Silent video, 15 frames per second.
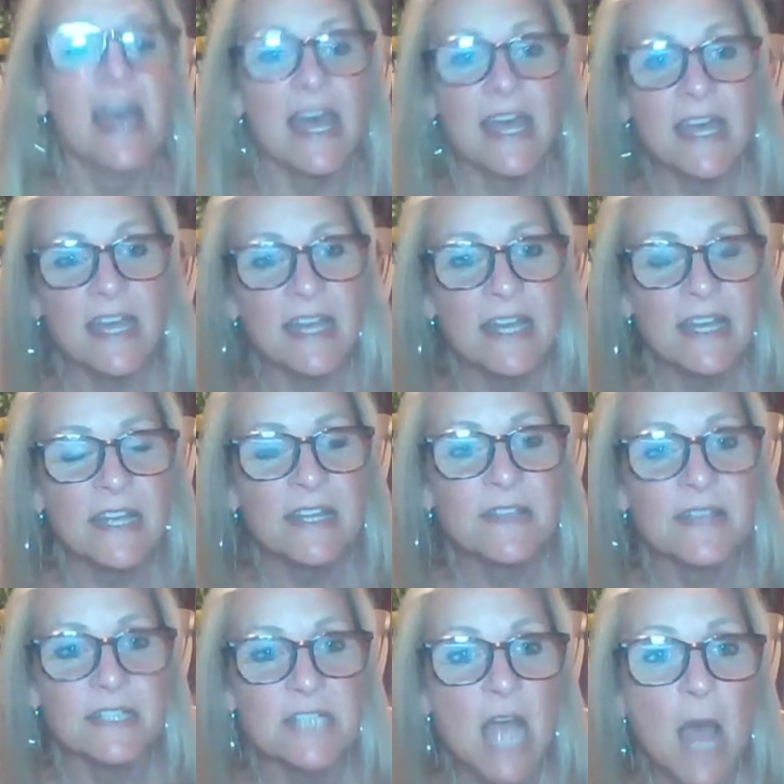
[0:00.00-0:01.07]

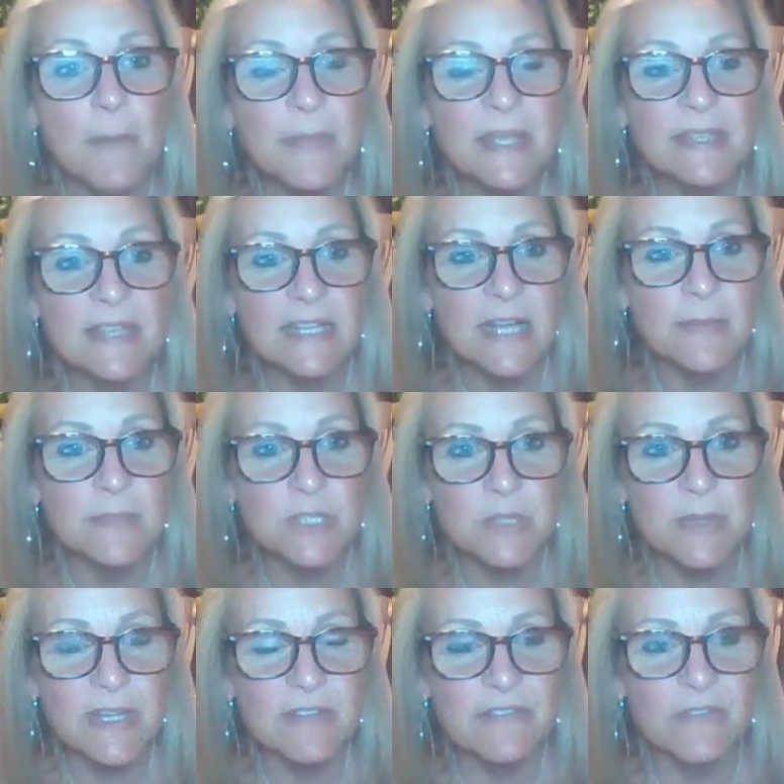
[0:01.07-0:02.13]
And the topic that I'm
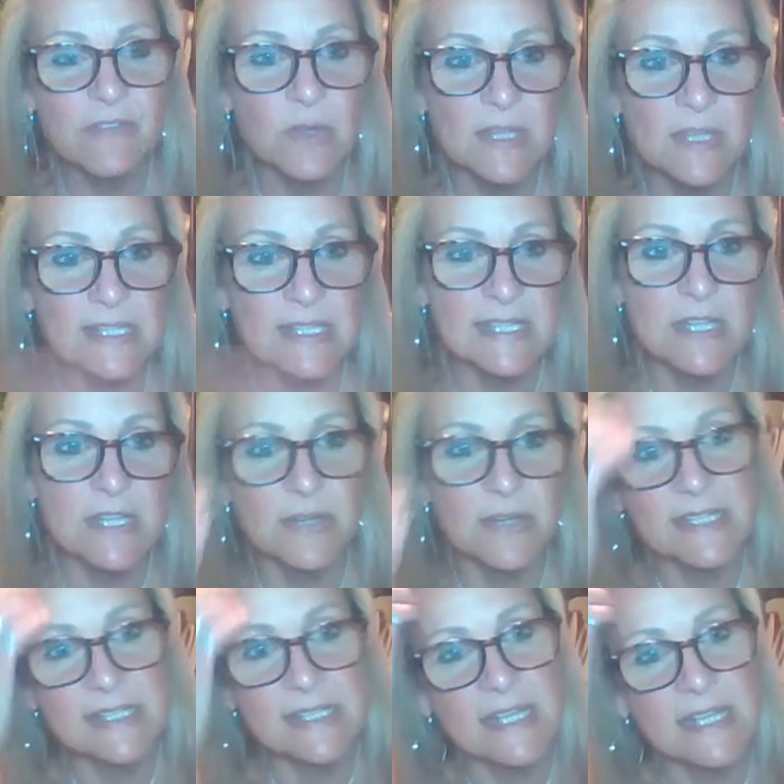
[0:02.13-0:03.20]
doing for this
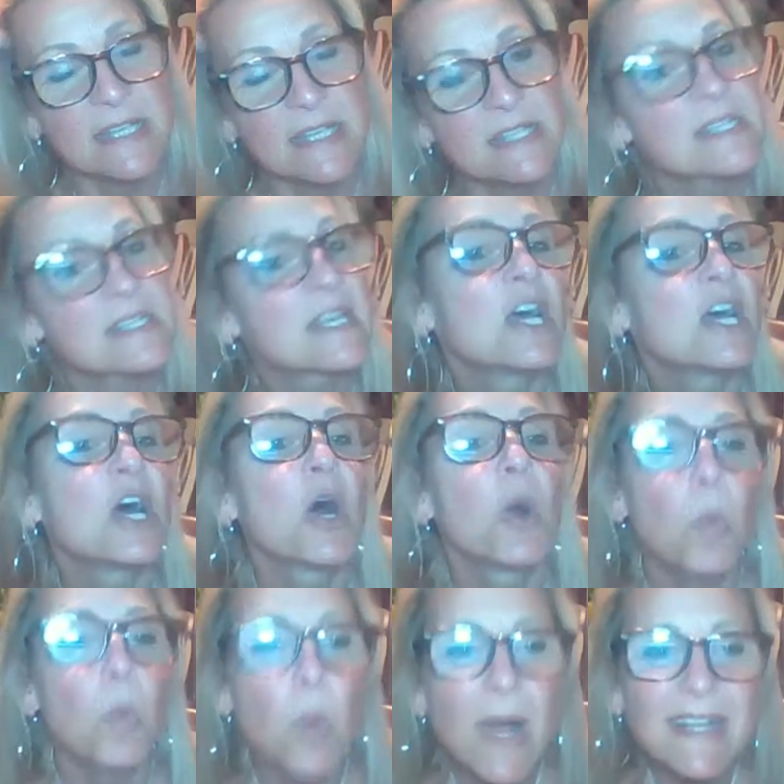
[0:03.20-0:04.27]
series is,
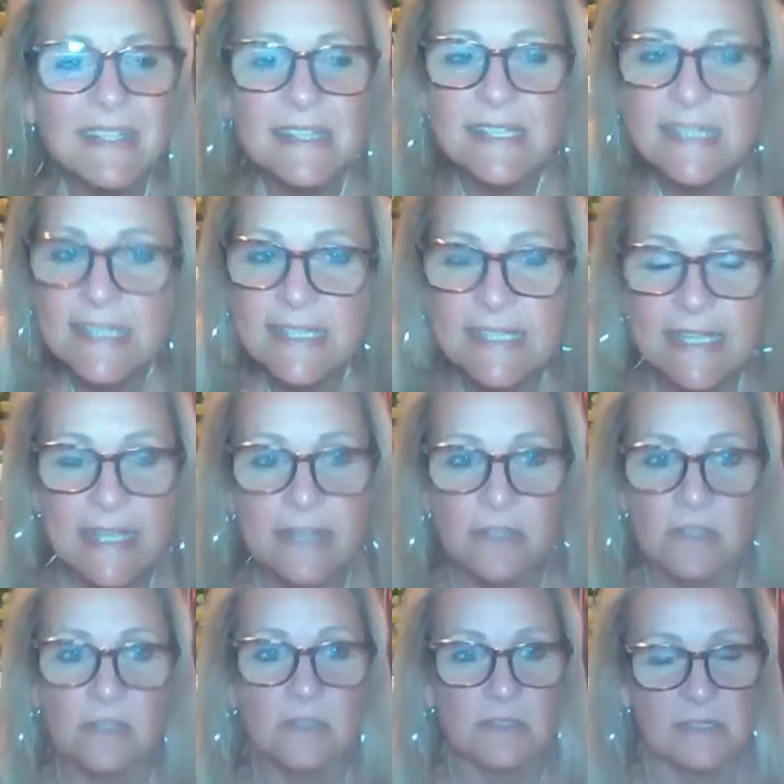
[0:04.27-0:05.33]
what
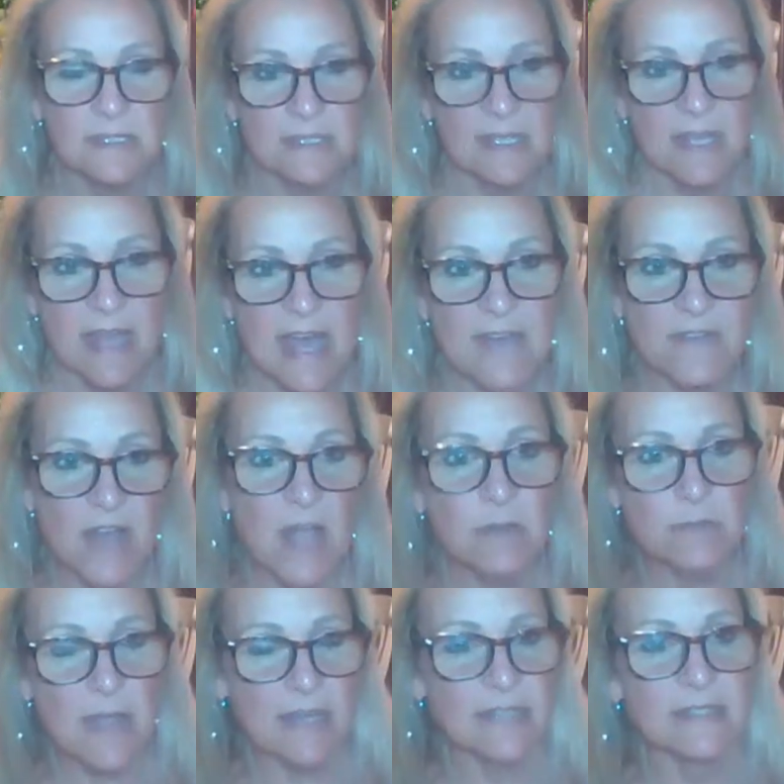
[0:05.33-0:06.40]
skills have
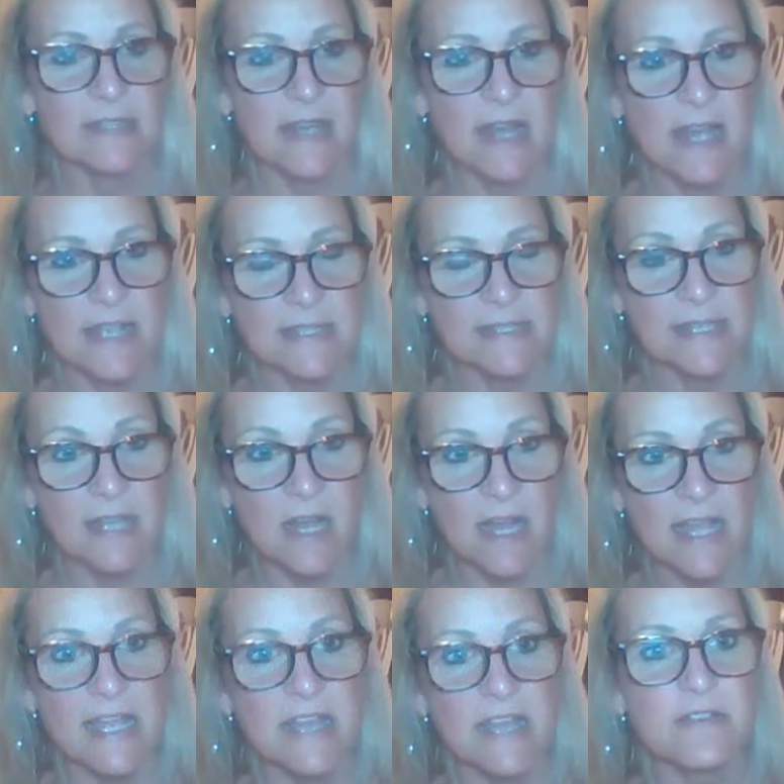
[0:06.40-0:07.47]
I recognized that
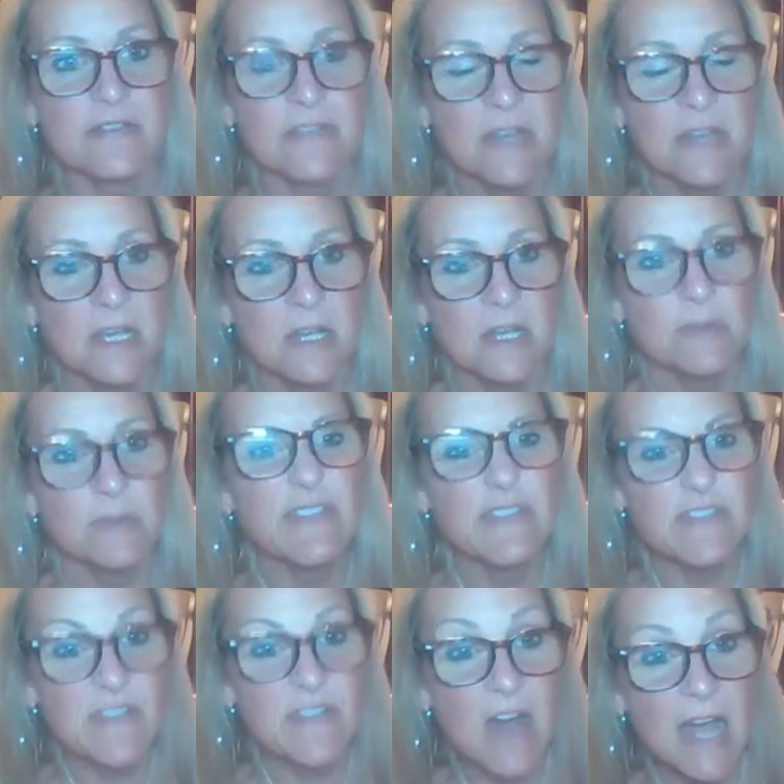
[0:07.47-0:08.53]
I have
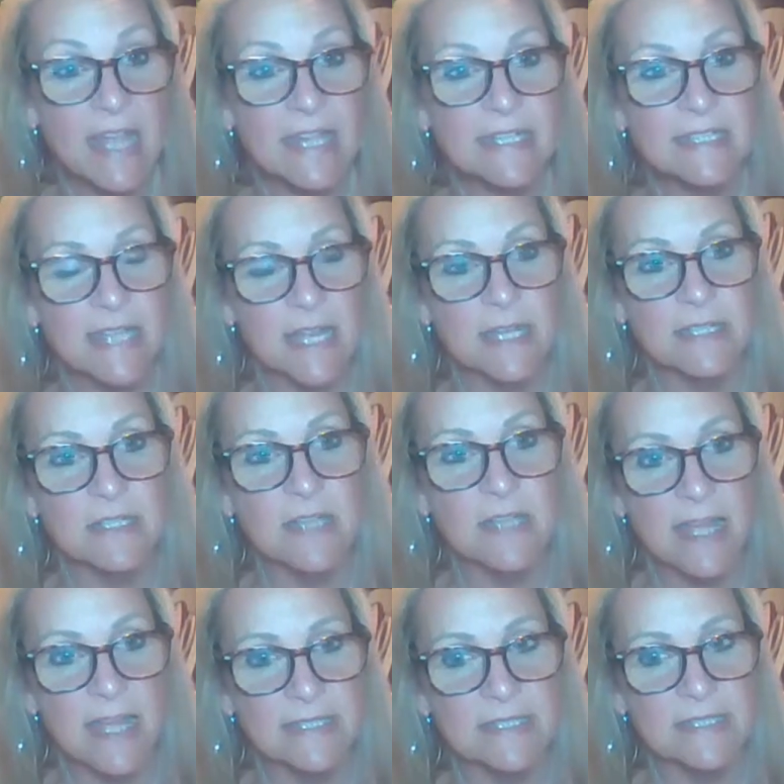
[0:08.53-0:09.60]
refined
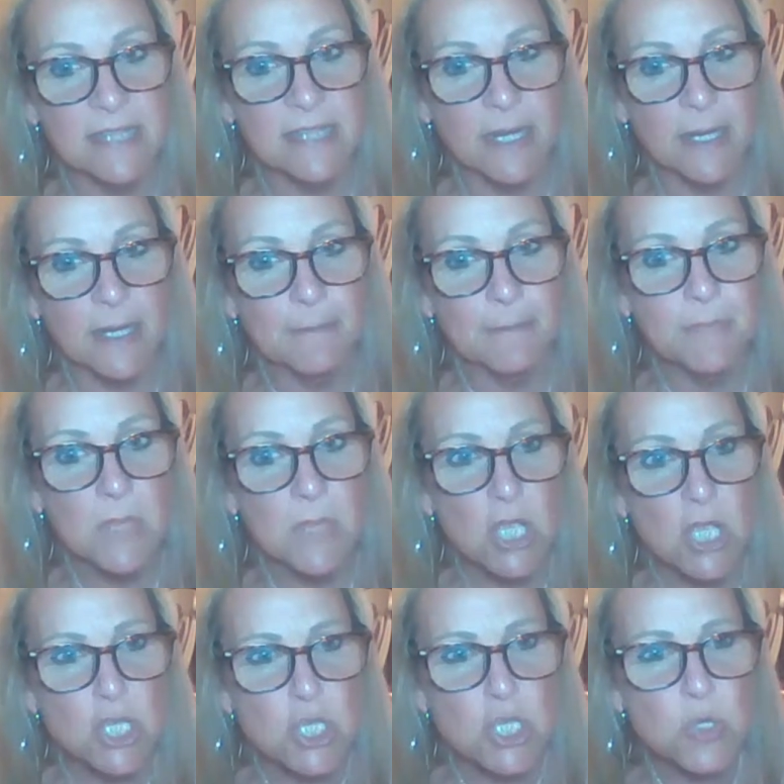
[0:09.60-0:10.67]
and
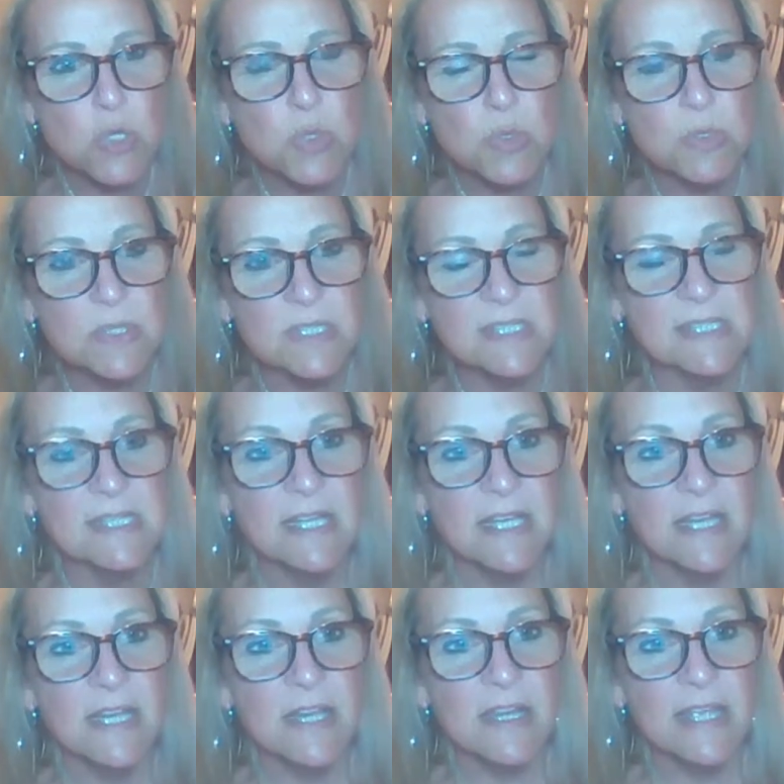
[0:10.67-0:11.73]
used
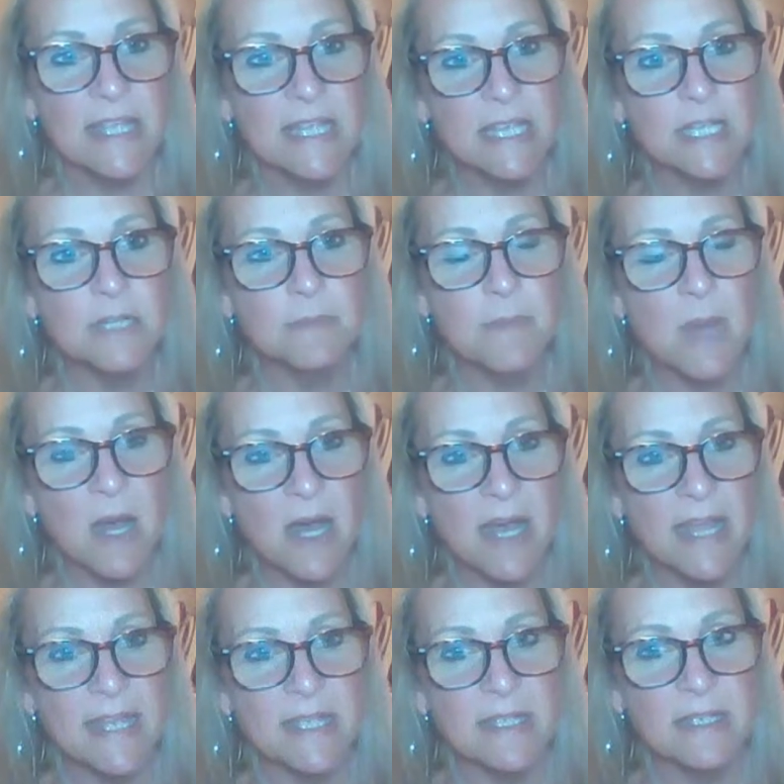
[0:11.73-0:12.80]
in
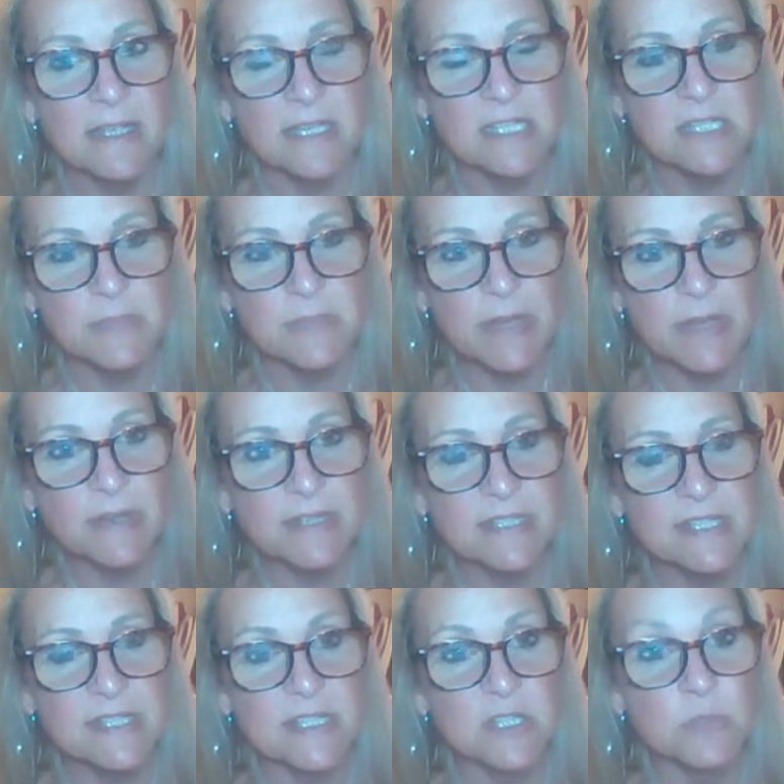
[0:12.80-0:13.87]
my
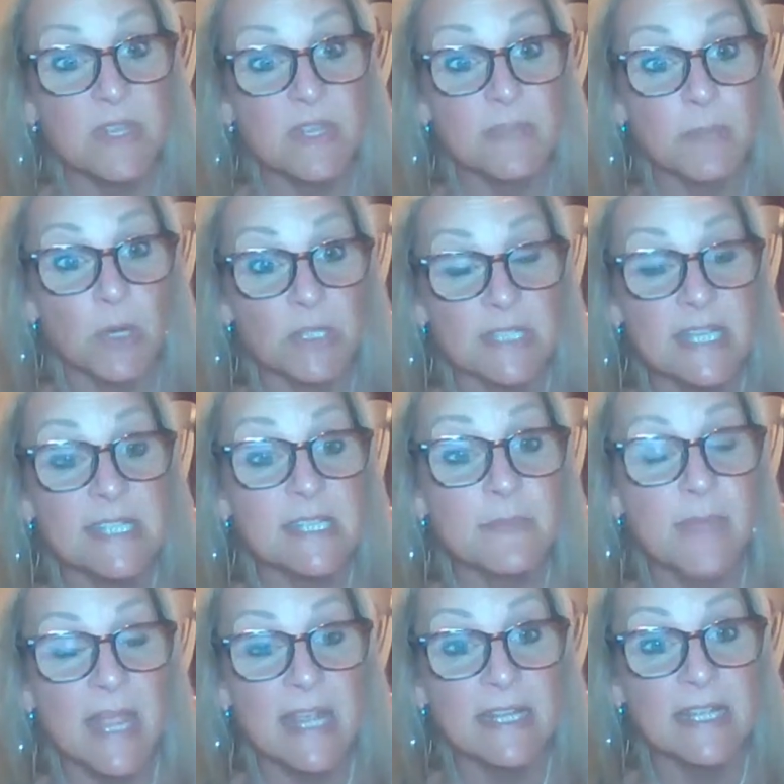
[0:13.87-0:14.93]
experiences with
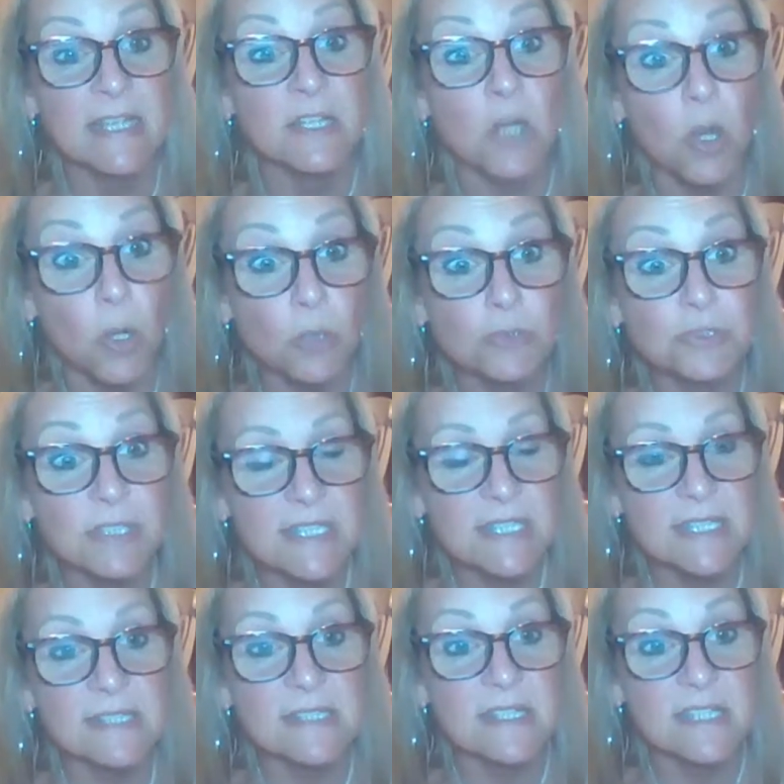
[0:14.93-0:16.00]
participating in ultra
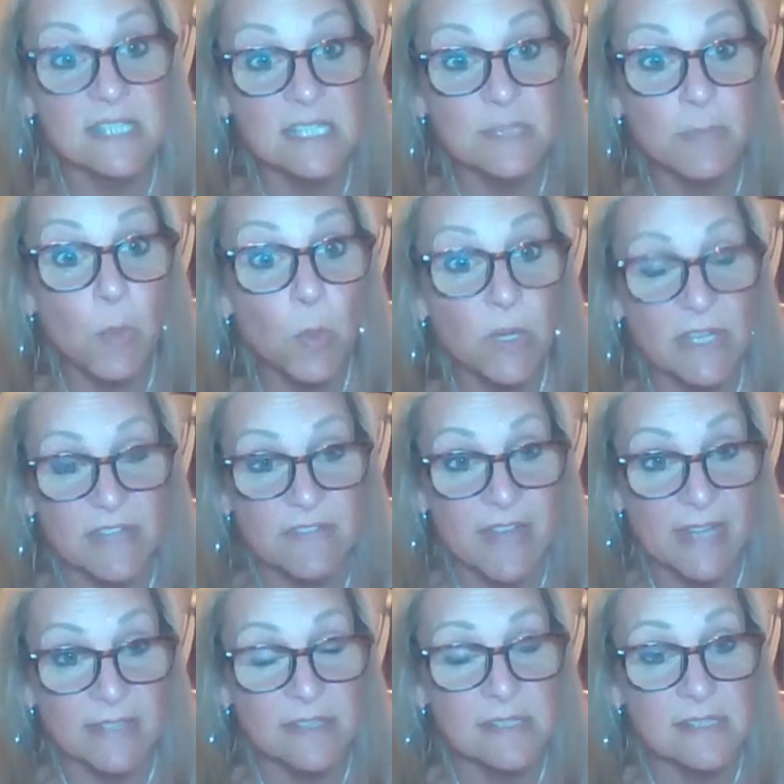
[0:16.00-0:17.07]
distance sport
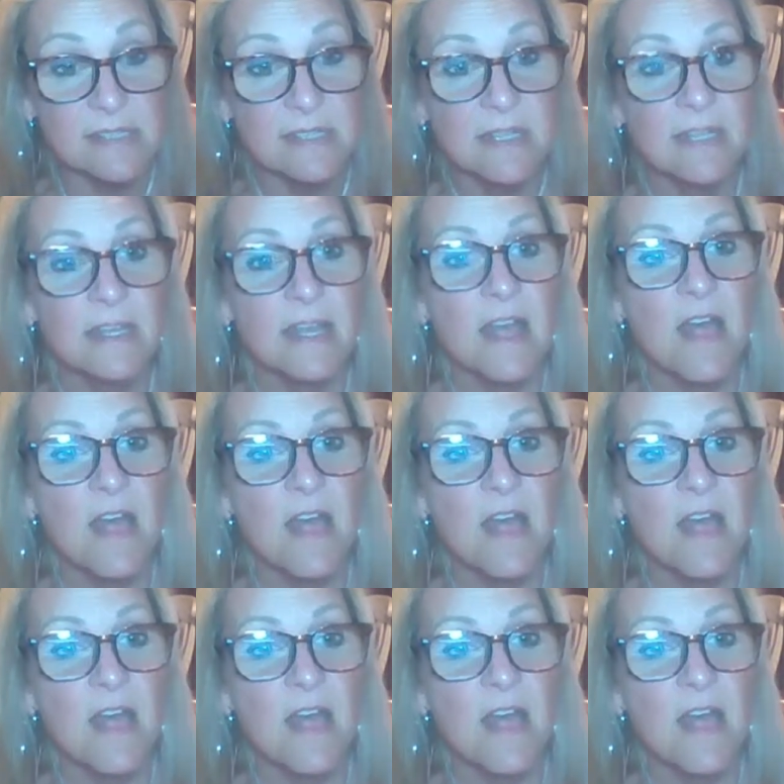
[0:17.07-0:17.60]
events